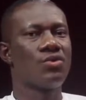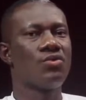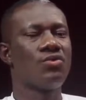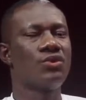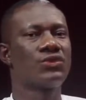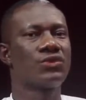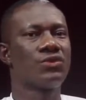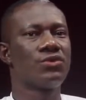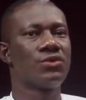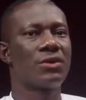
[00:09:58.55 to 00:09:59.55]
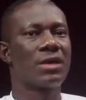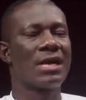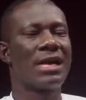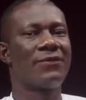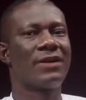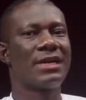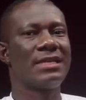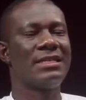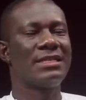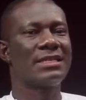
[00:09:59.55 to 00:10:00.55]
We also have an
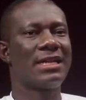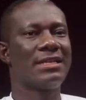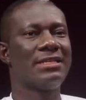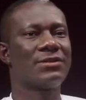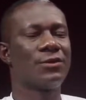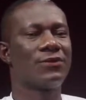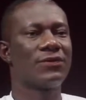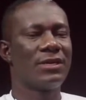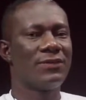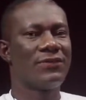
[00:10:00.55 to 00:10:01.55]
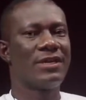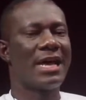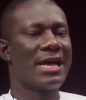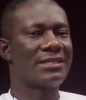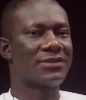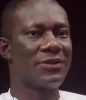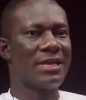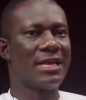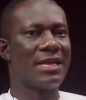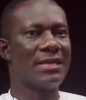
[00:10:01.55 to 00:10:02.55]
additional list of free eye
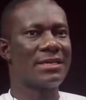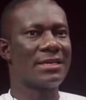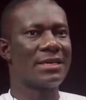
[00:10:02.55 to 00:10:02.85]
screening.